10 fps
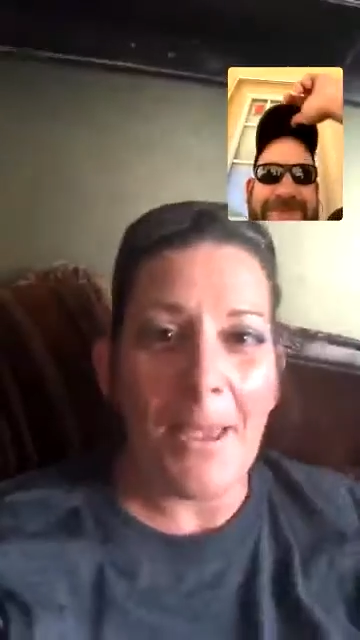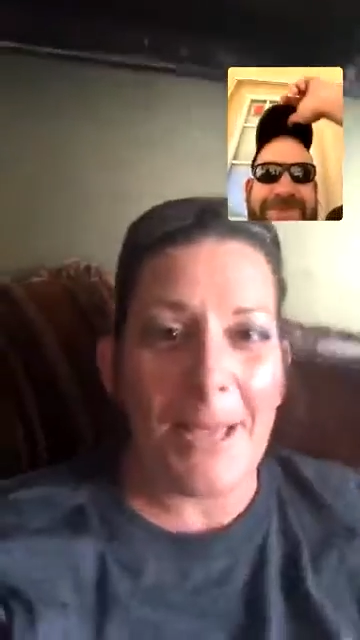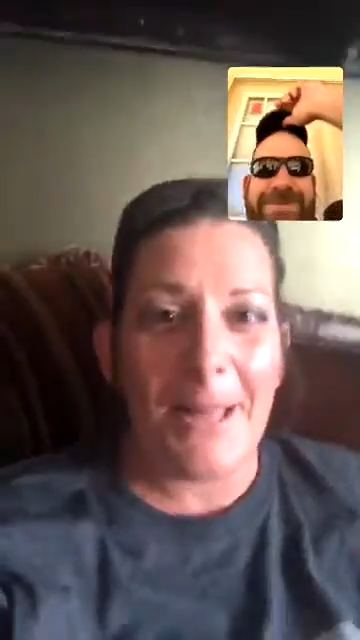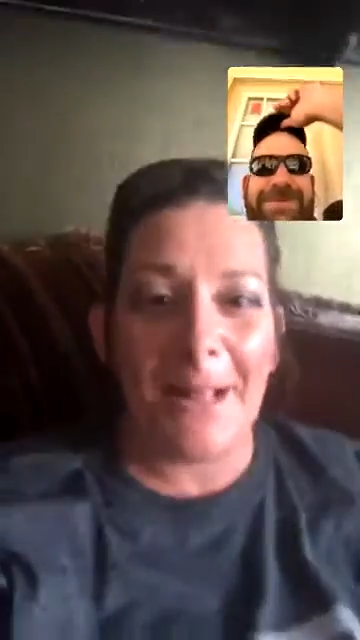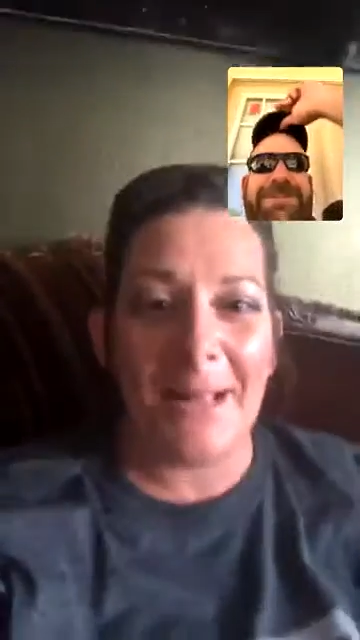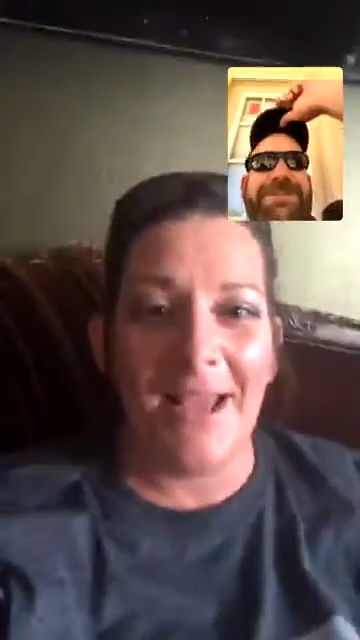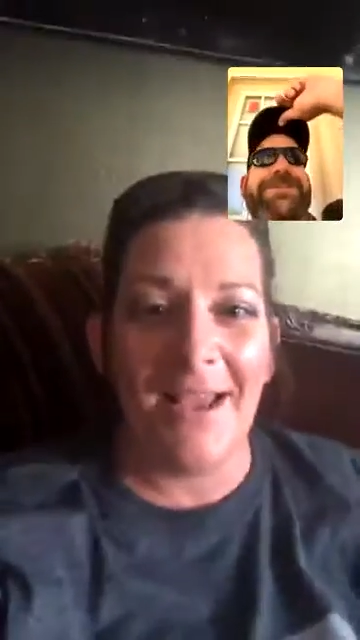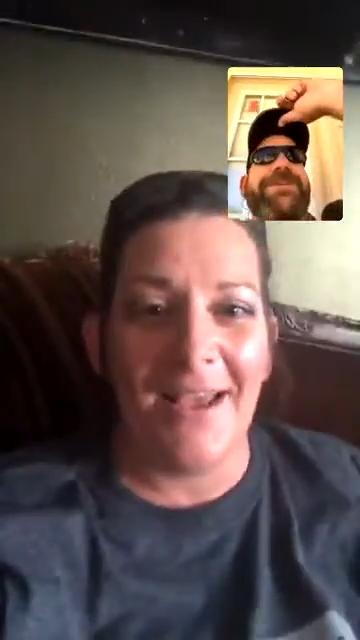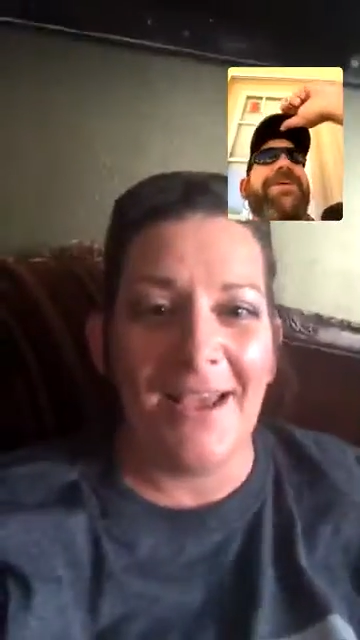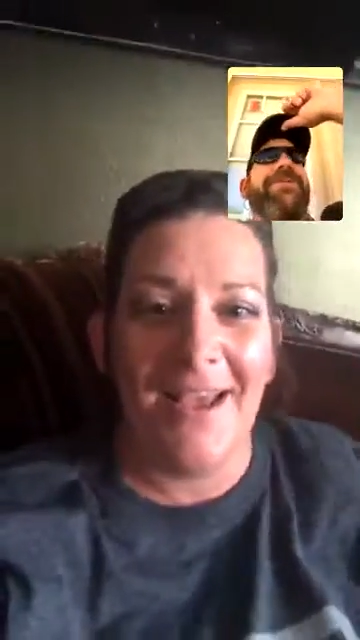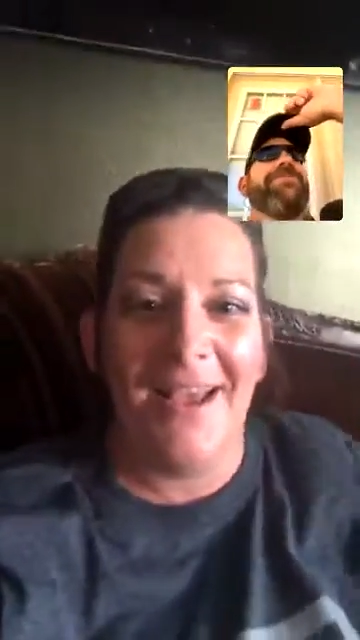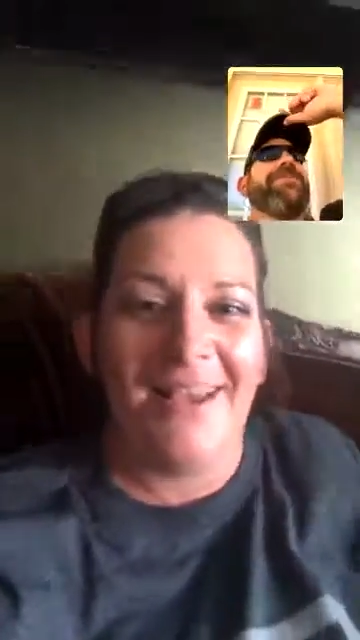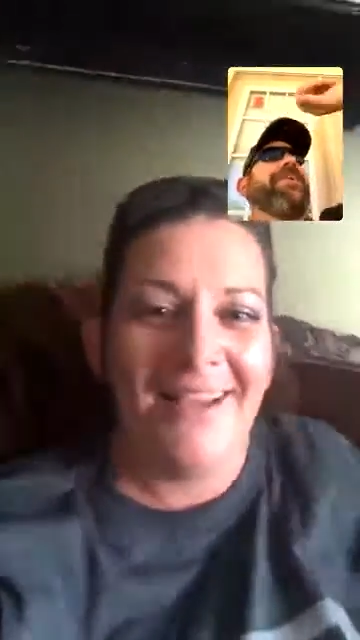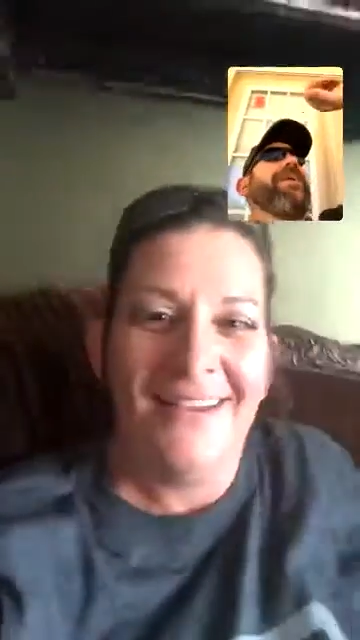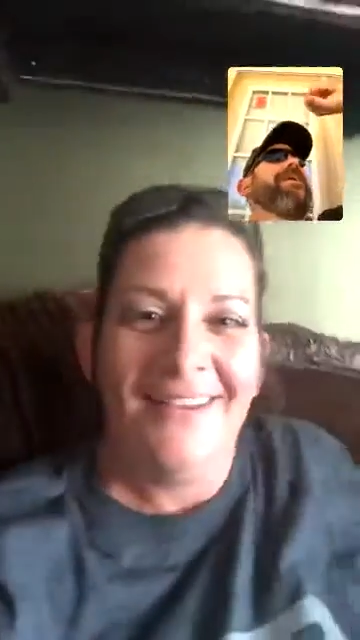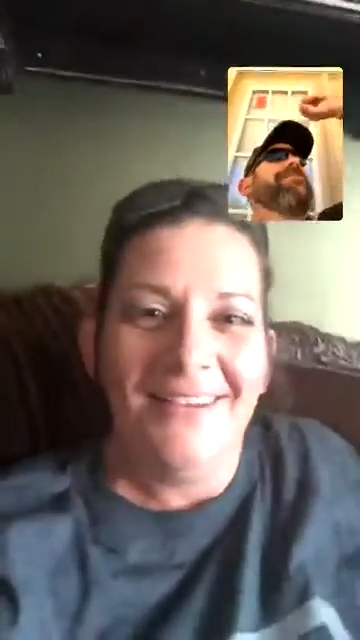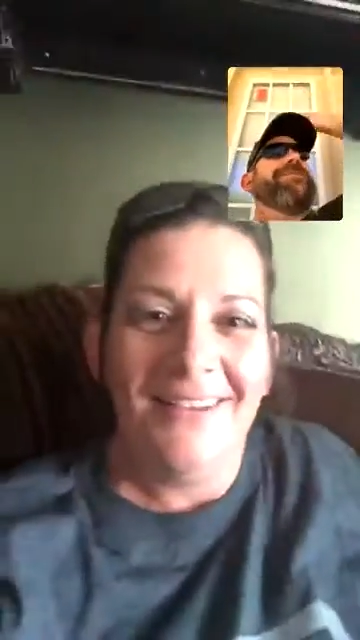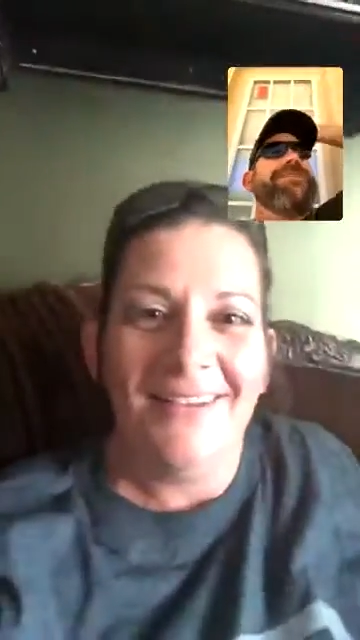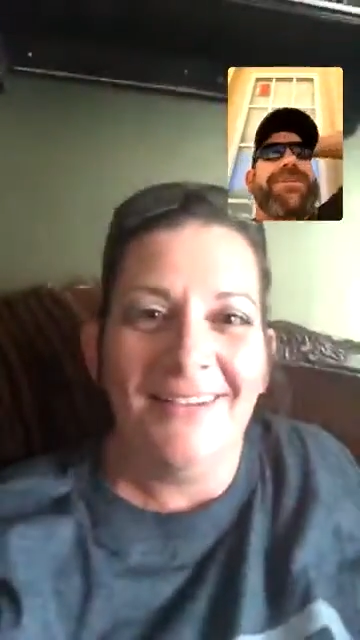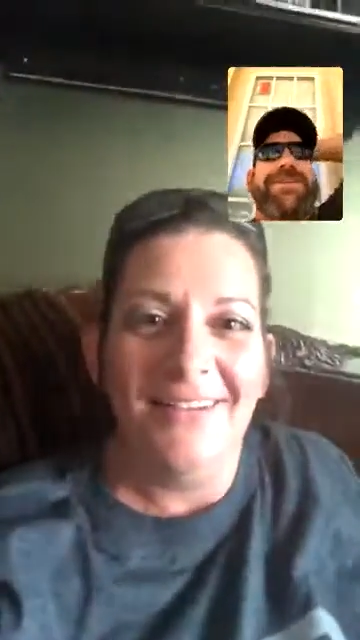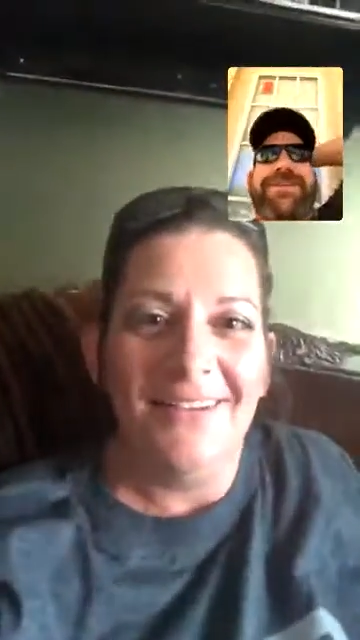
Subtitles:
Once she saw that we're live, she's